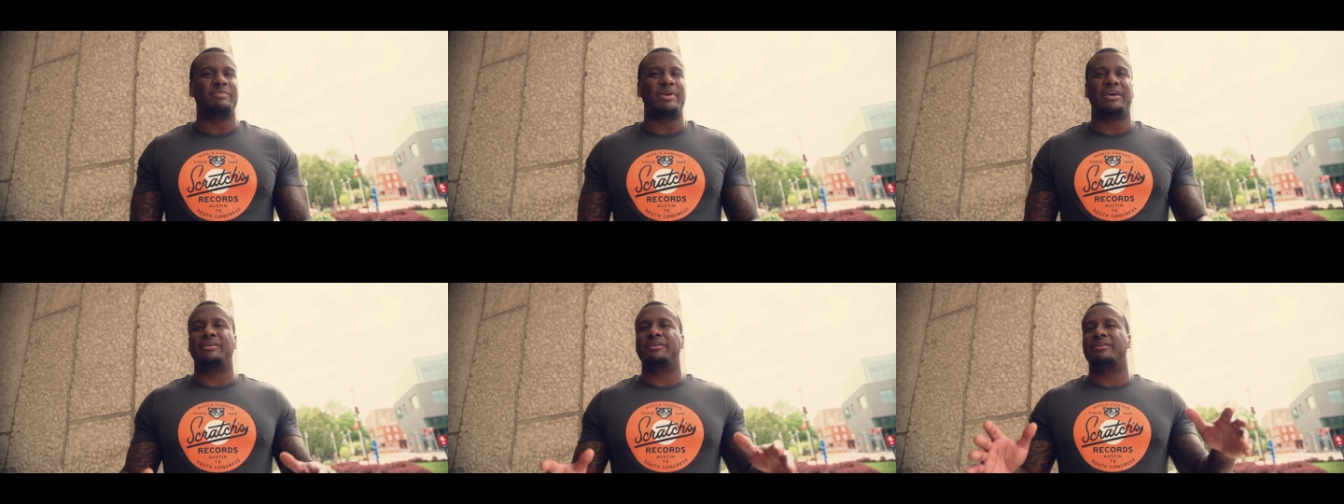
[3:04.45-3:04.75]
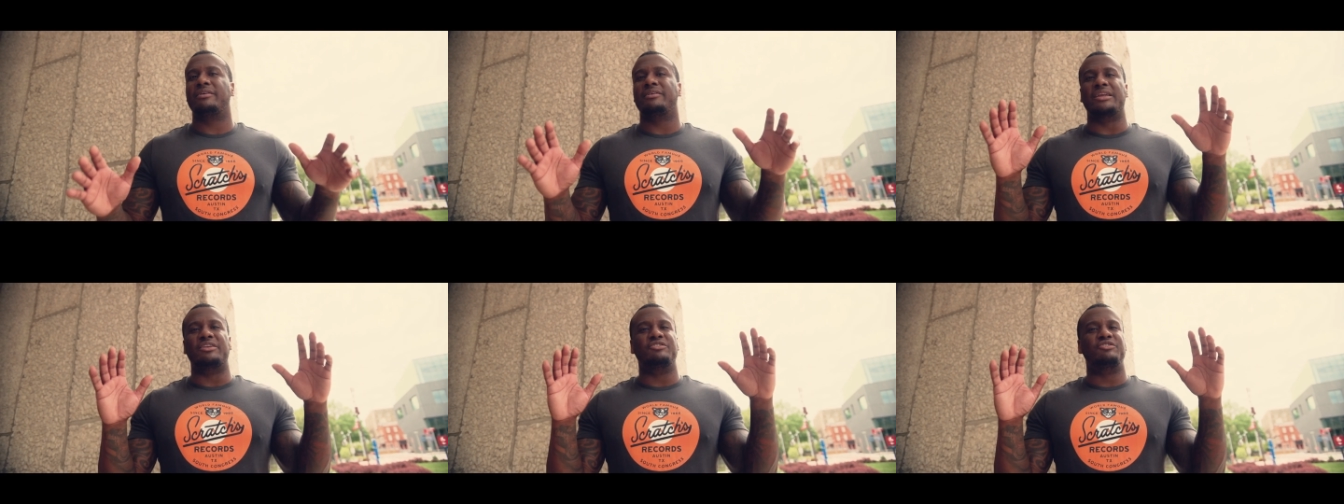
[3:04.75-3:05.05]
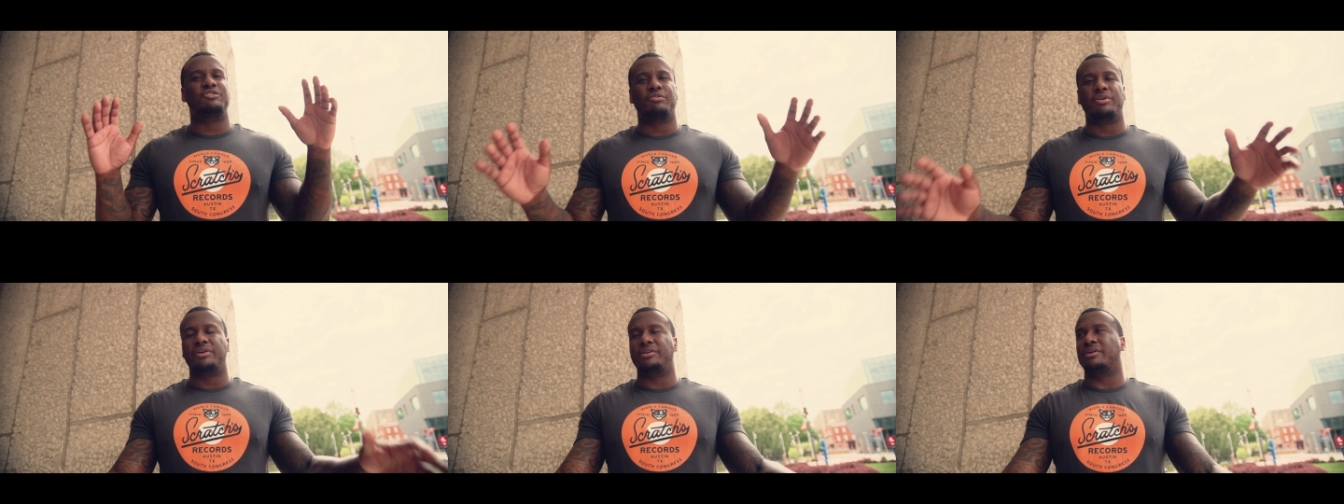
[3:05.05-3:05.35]
man, they're
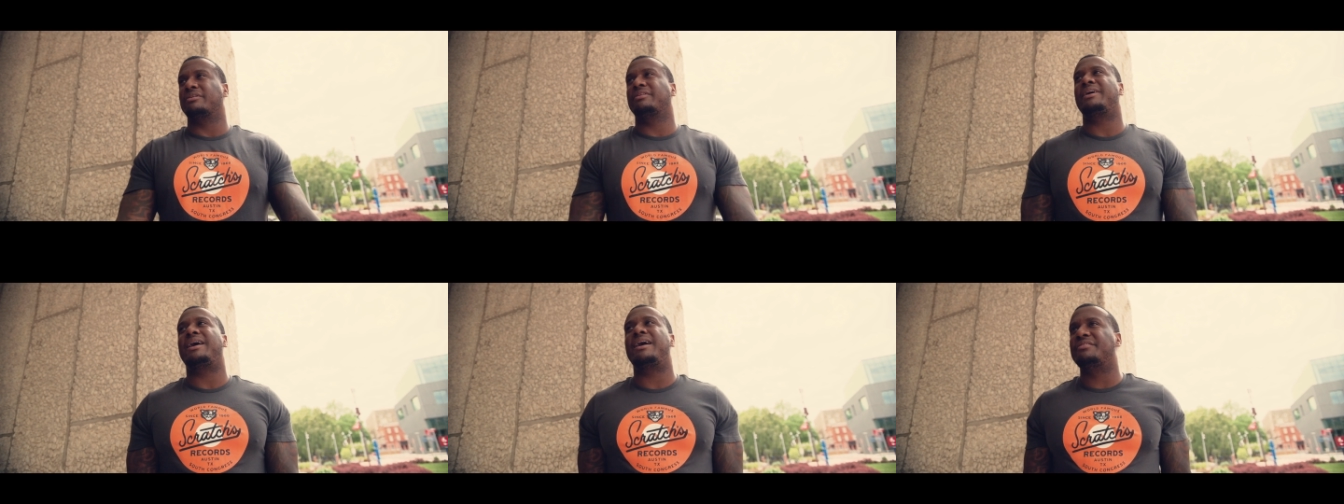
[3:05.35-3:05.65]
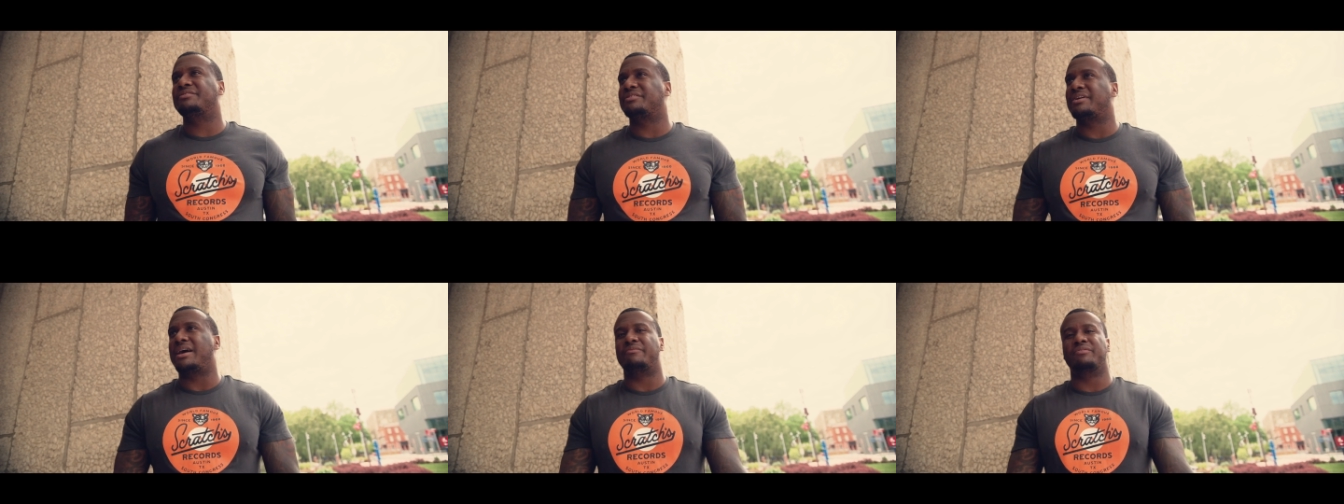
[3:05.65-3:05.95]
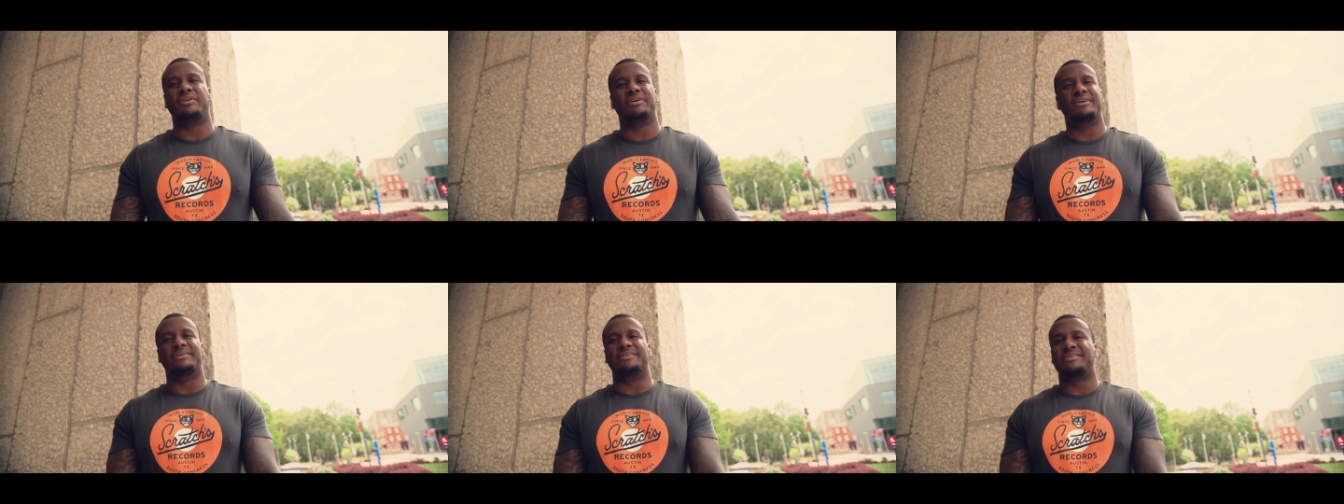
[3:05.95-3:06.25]
enjoying their lives. They're
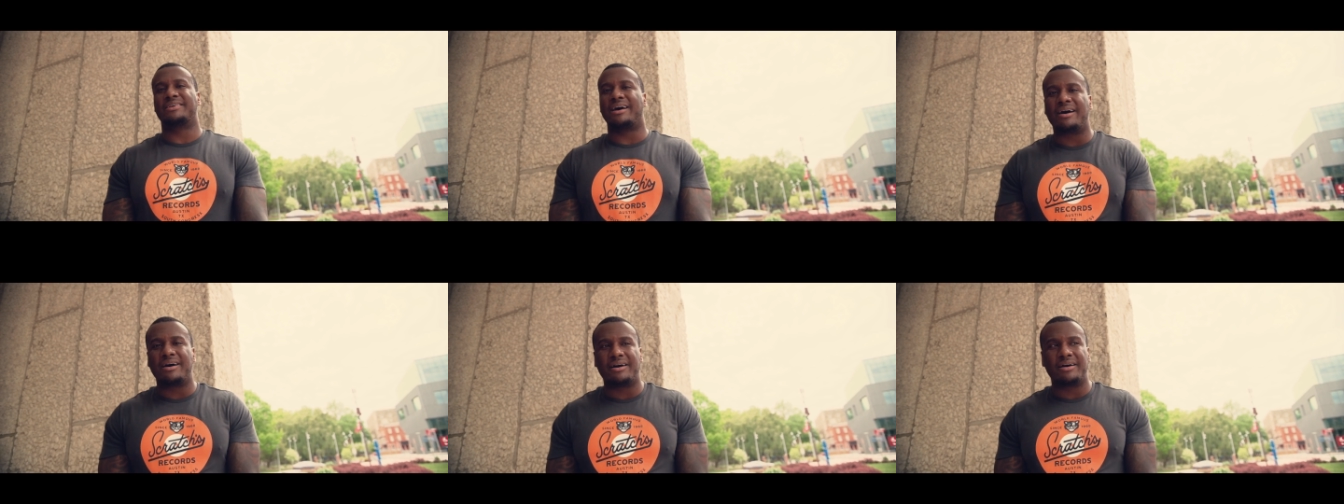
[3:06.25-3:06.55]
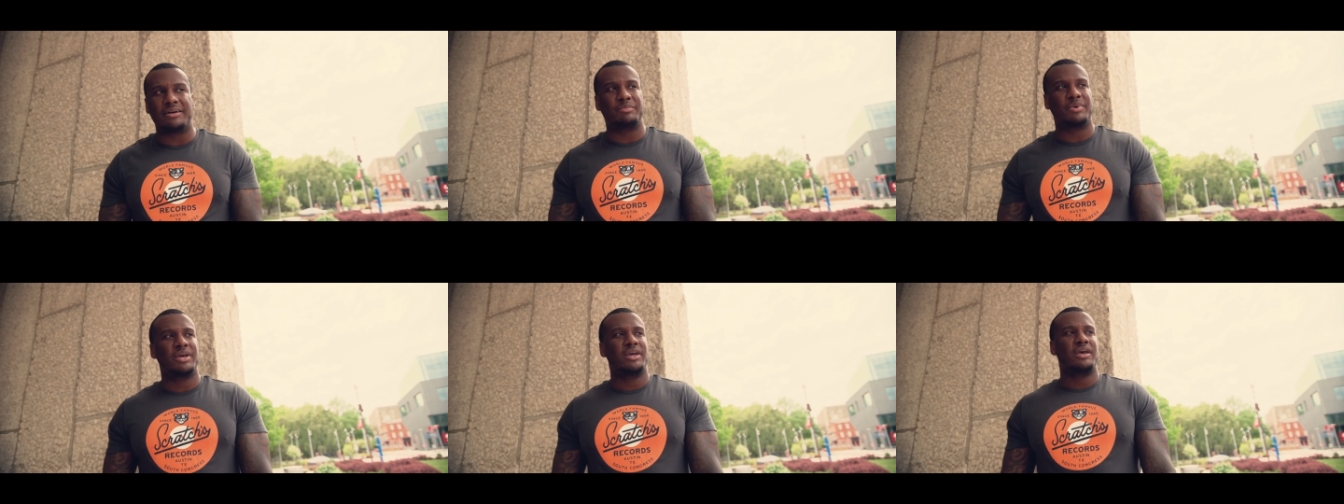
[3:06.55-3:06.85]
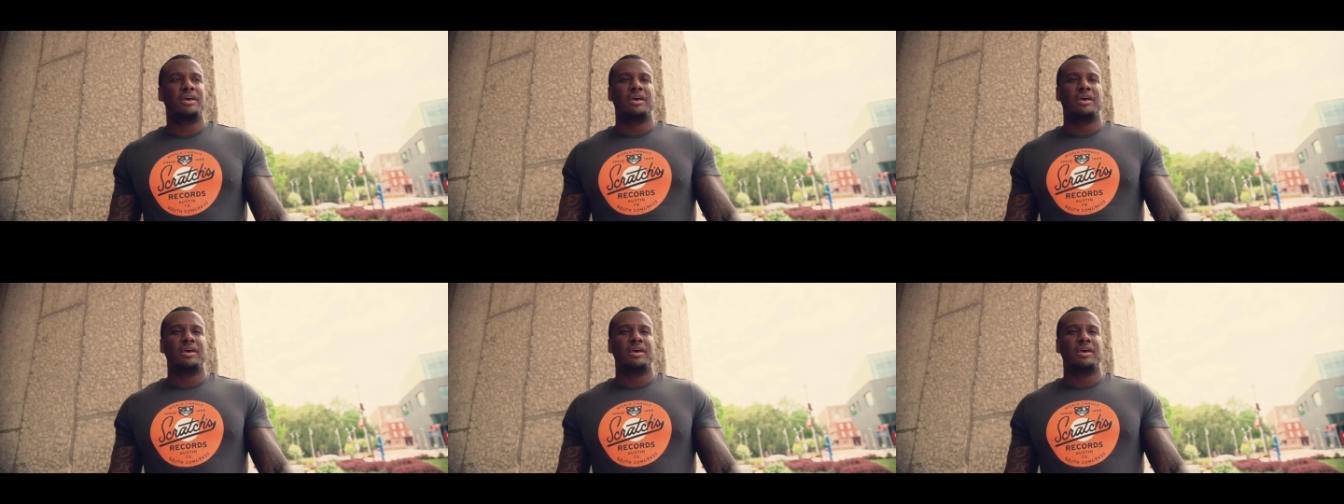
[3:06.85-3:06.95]
having a good time.